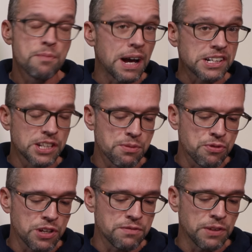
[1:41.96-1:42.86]
Back to the
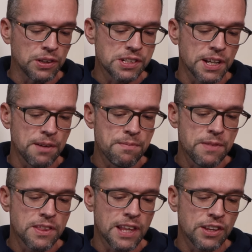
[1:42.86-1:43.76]
pre-filter.
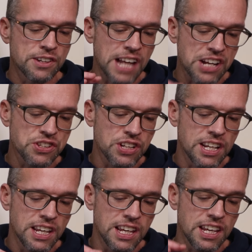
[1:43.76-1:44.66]
Now there's
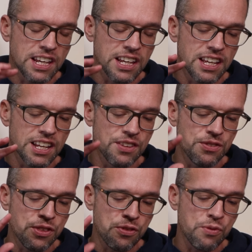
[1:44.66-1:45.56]
actually
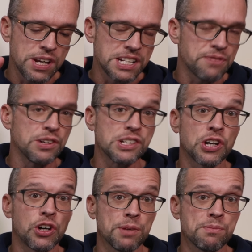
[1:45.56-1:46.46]
3 different
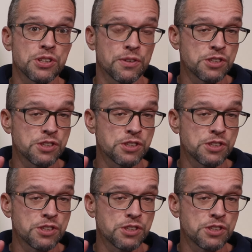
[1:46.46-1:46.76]
types of